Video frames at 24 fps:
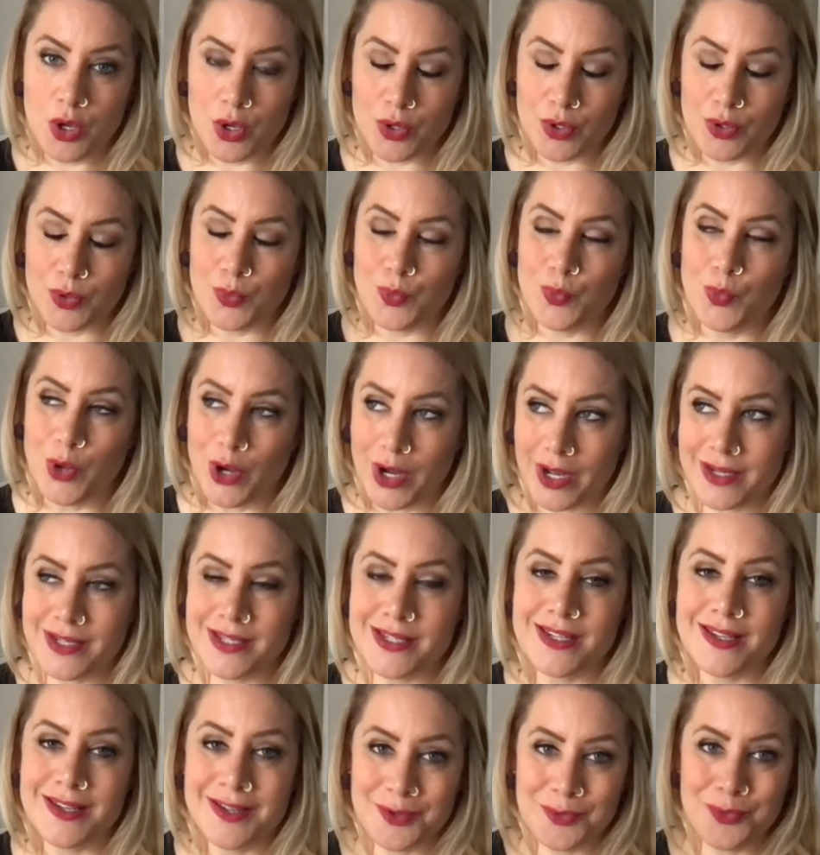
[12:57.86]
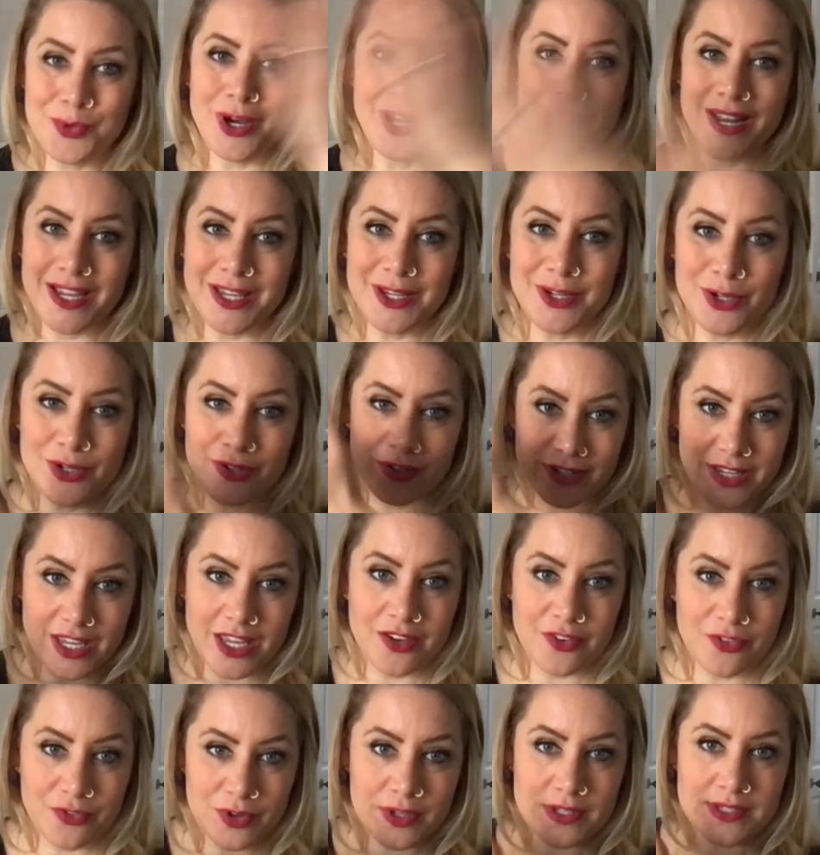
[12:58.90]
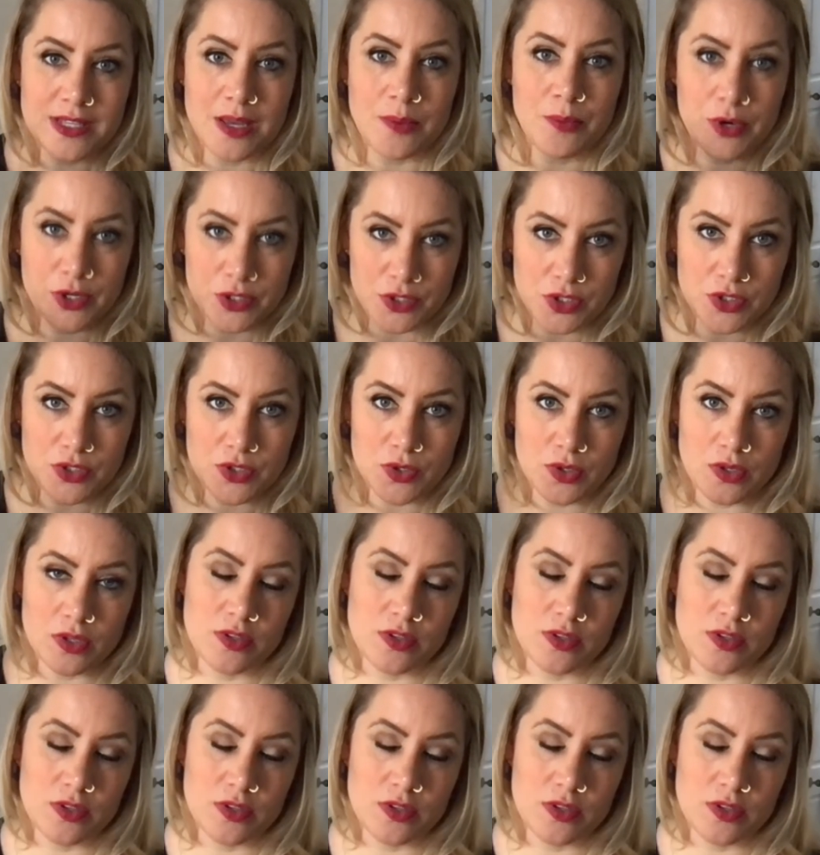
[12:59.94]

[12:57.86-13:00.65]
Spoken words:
What are you looking for someone to do?